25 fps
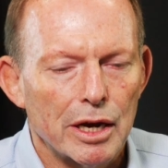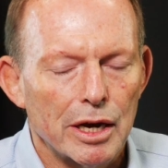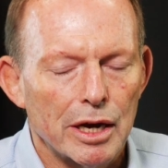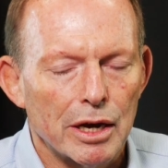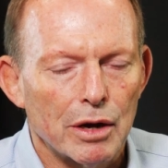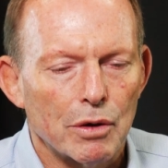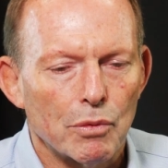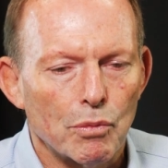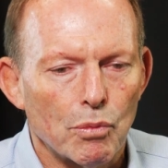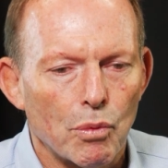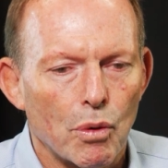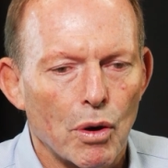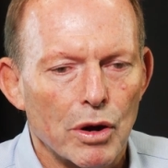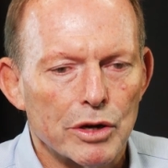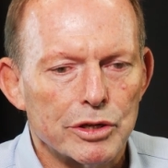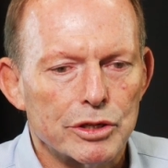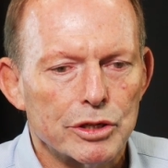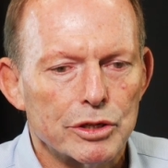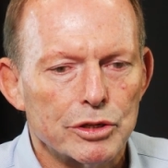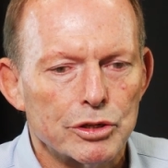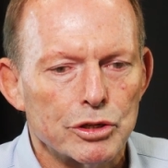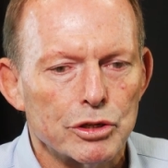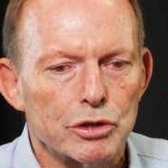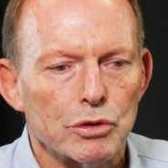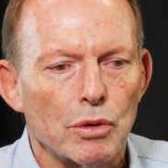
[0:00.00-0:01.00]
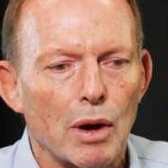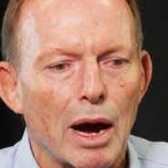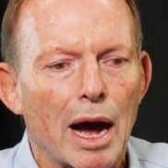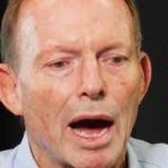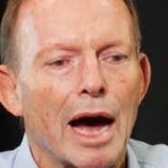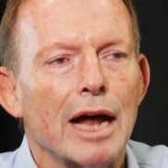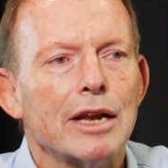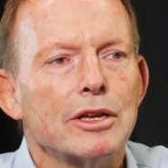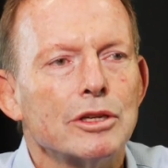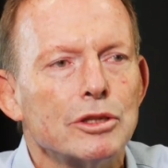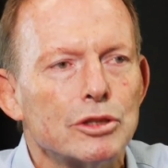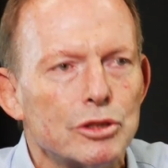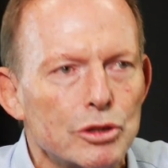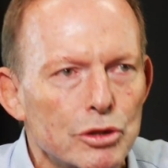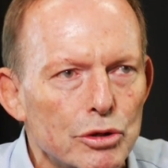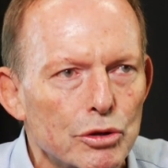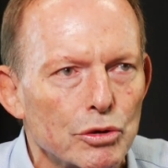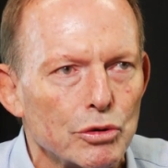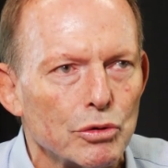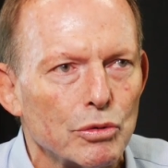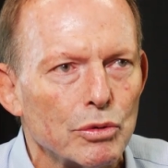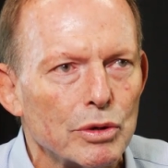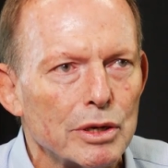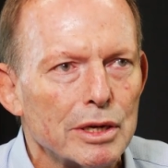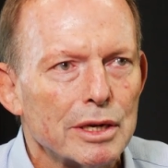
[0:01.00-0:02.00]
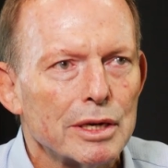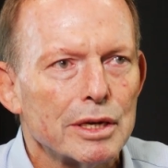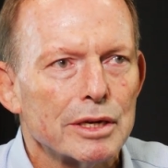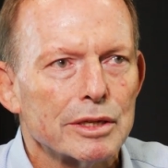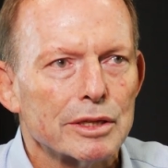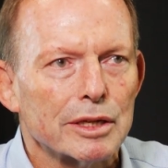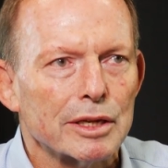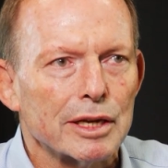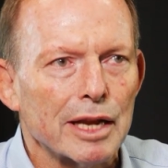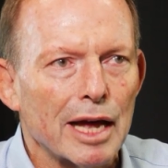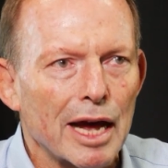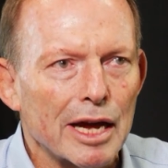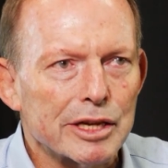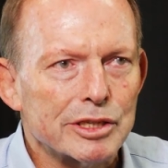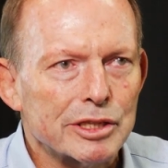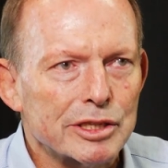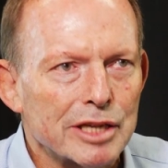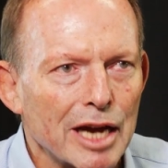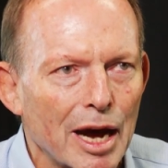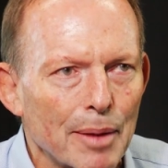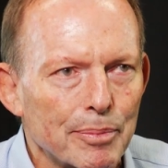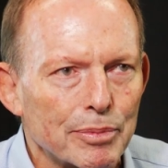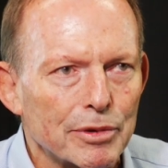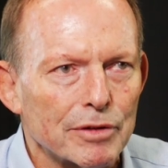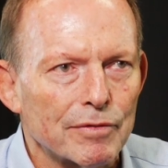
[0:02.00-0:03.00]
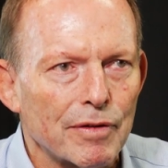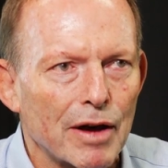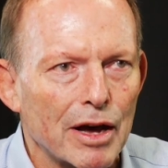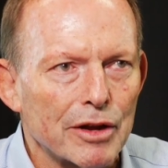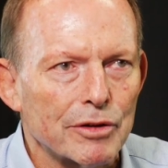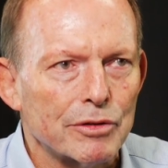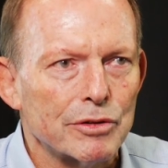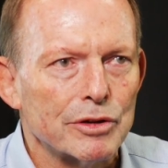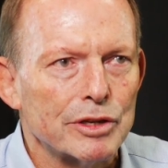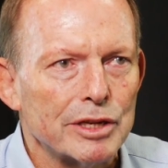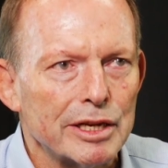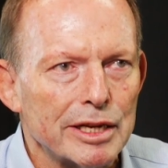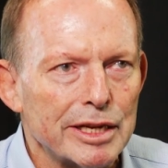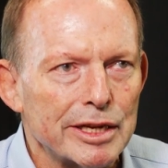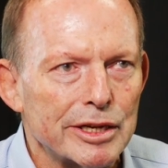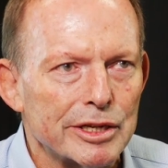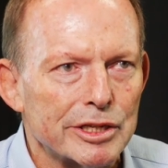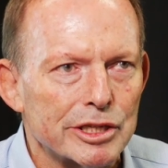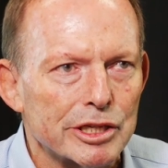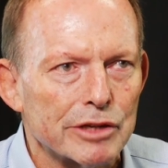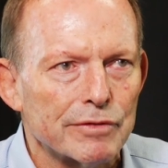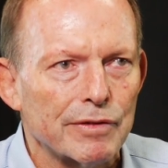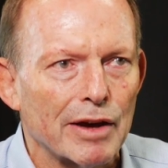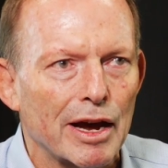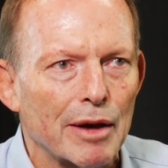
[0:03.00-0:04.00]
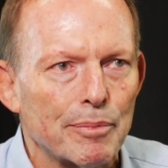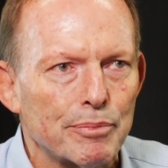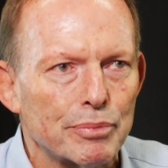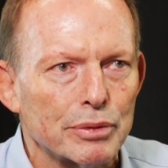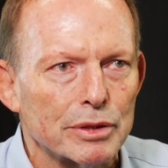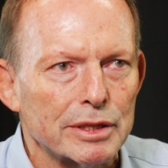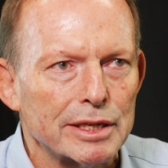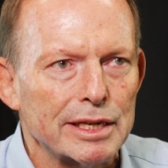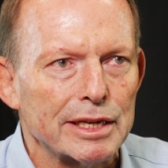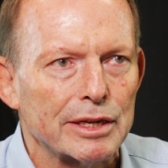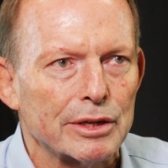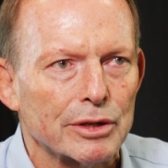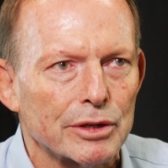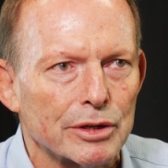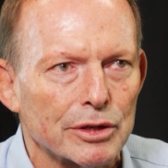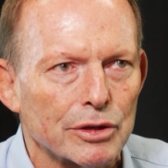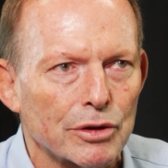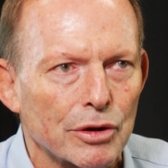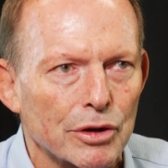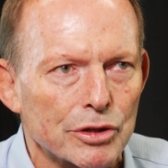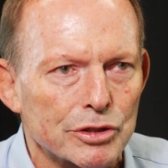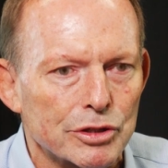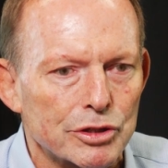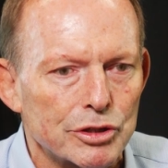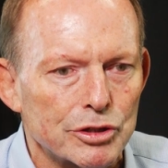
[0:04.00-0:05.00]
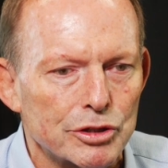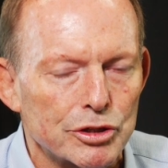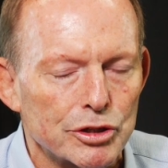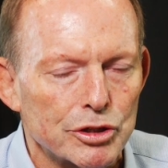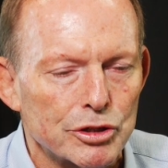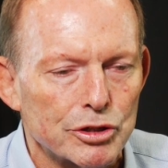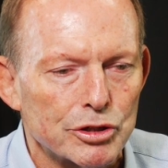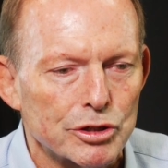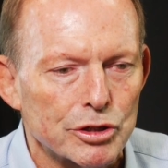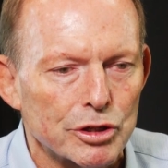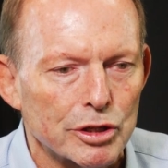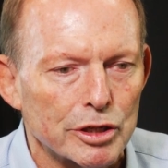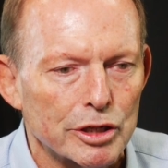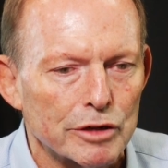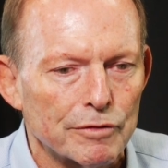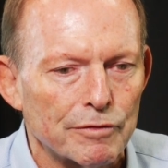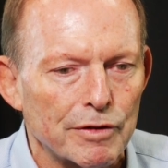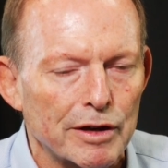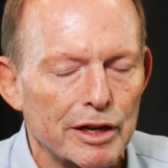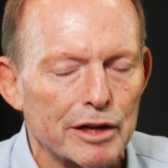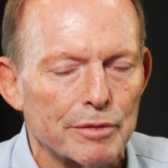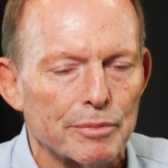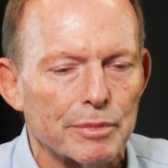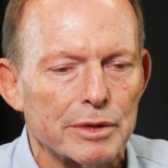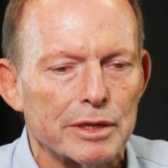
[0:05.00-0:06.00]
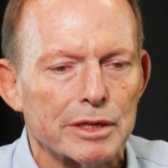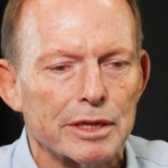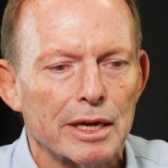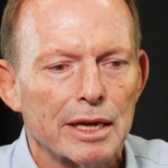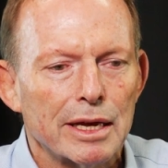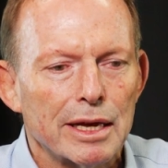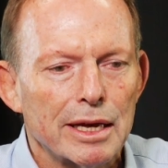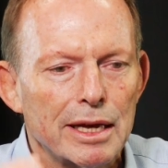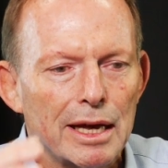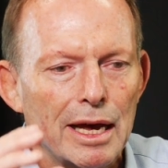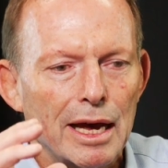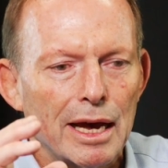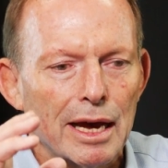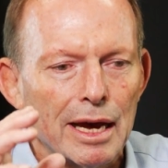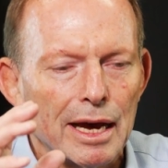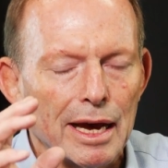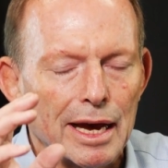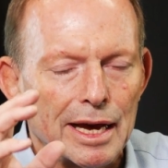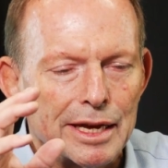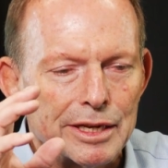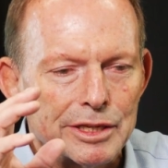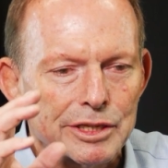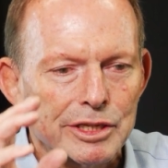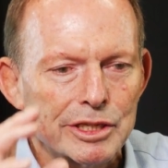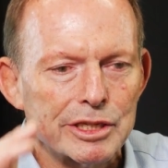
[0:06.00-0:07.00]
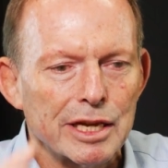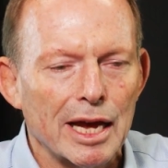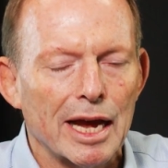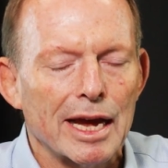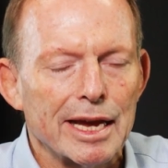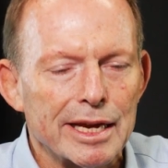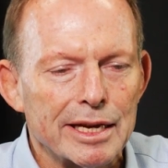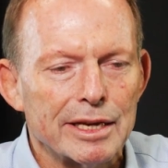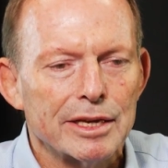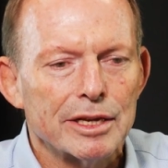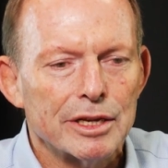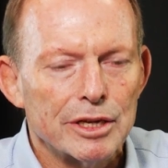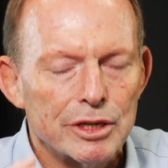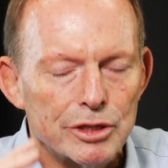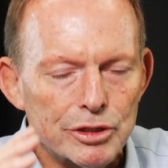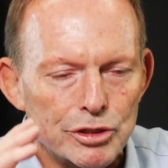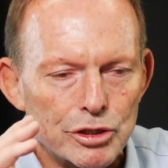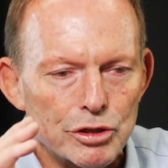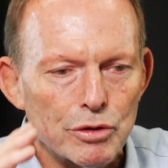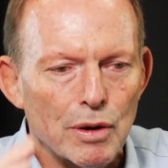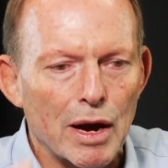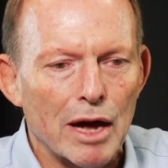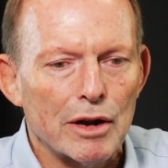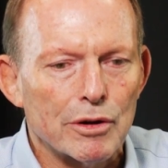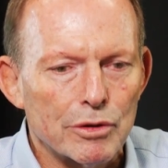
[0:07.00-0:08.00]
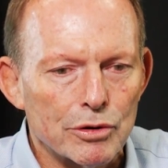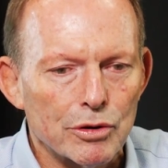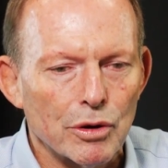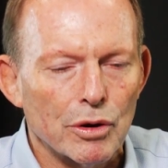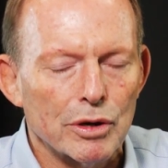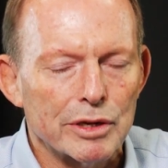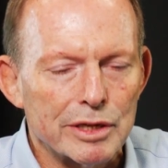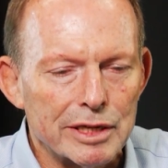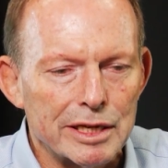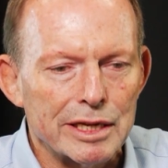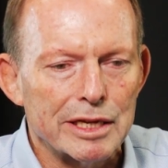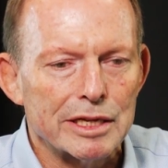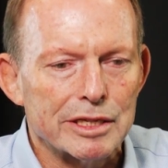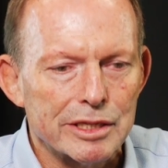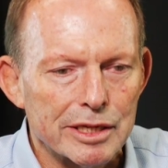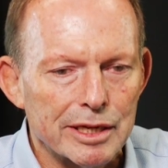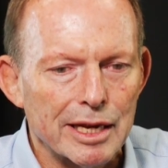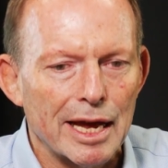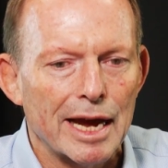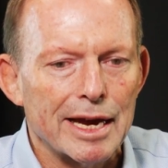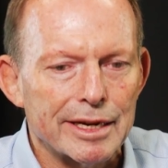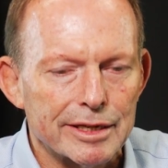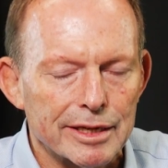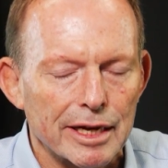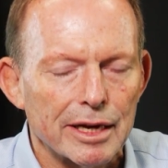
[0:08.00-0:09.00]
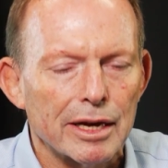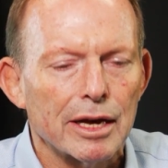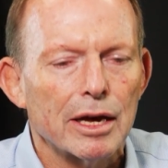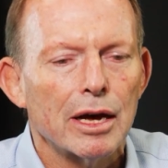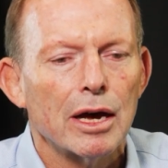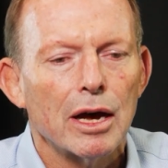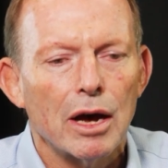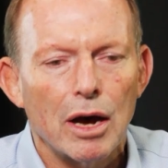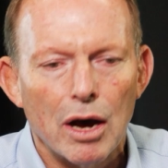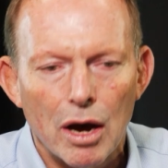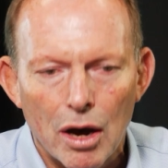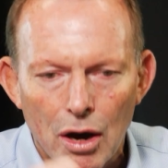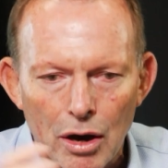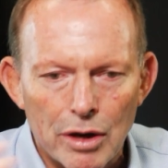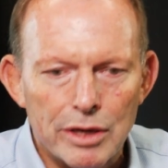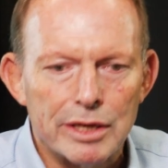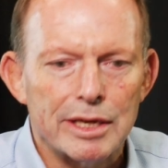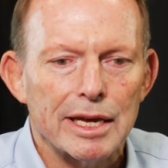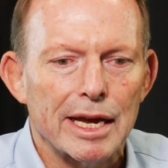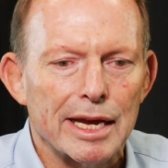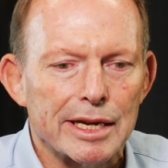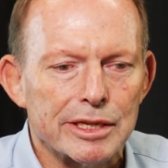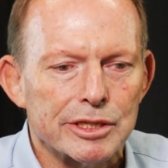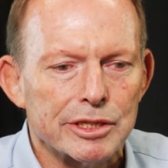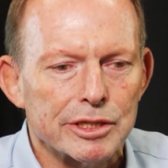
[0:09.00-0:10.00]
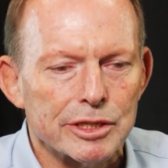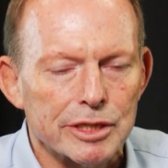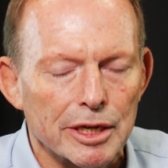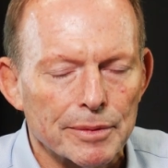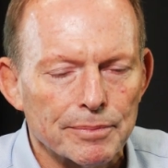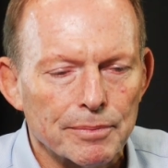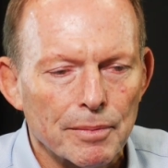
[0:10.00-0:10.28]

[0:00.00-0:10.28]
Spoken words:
want to undo the last couple of 100 years of our political and constitutional development and say 200 odd years later, oh yes,